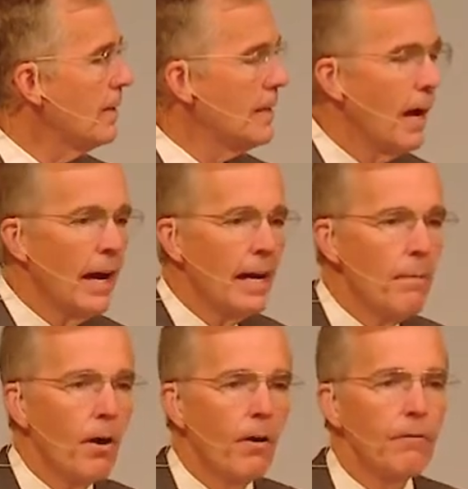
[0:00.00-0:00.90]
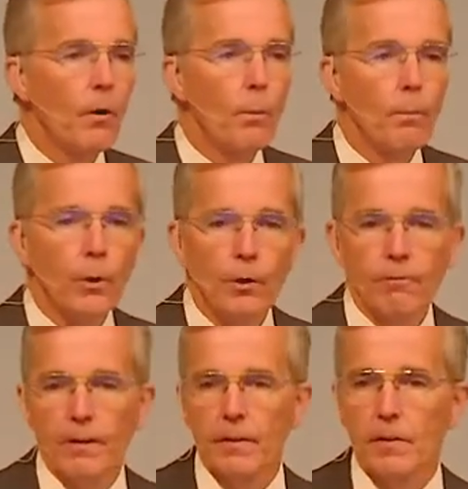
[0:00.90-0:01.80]
a time of
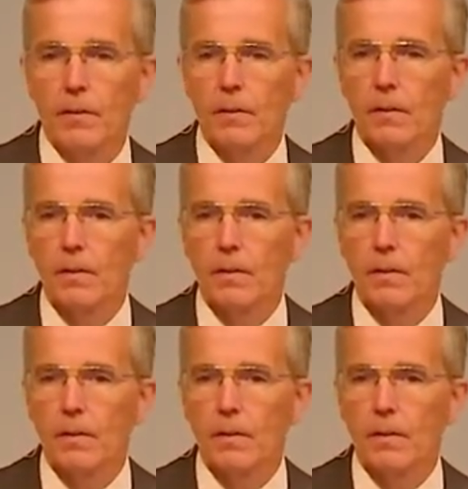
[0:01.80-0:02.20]
perfect